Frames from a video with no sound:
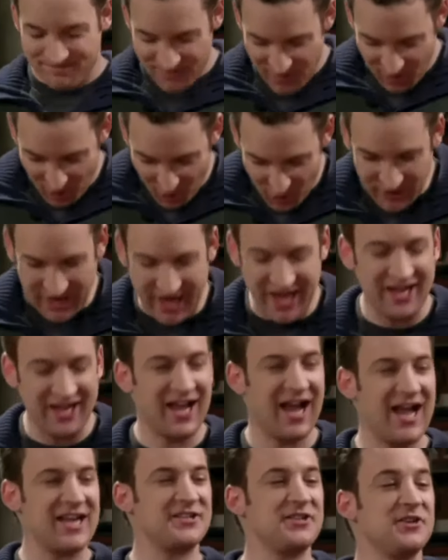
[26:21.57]
Okay,
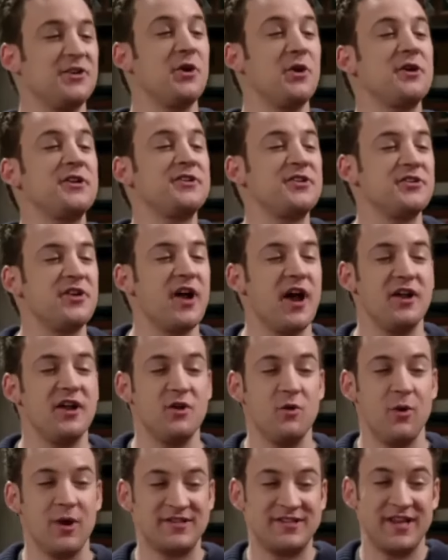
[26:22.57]
guys, the cookies are done. Who
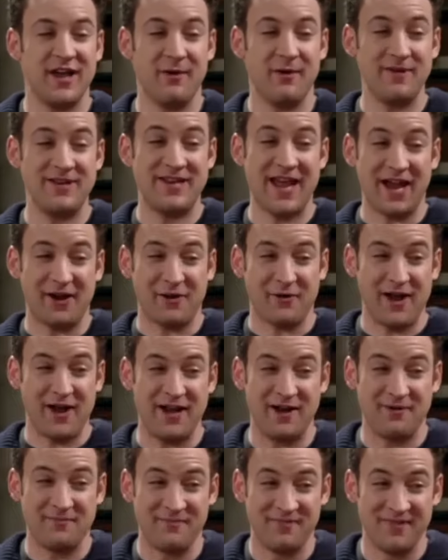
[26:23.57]
wants to help me decorate
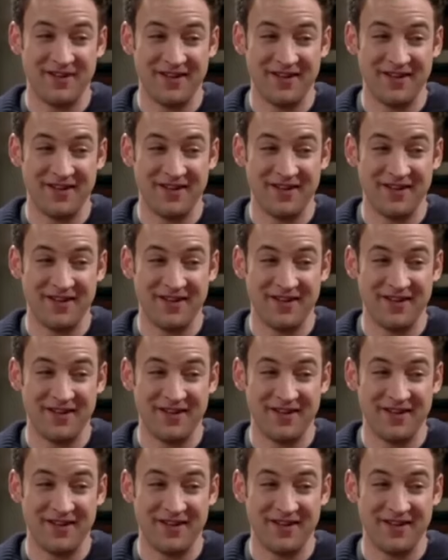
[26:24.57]
them?